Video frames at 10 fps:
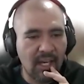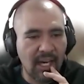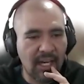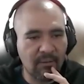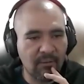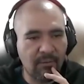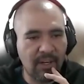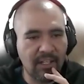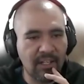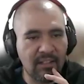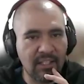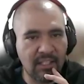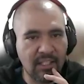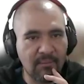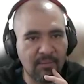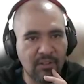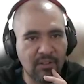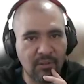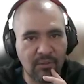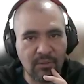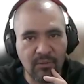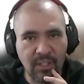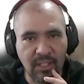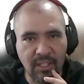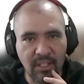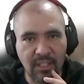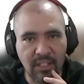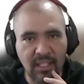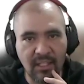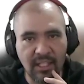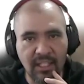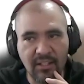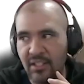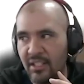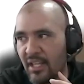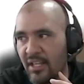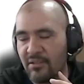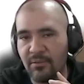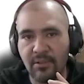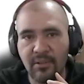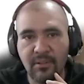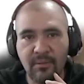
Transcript: And finally, let me show you the Linkerd dashboard.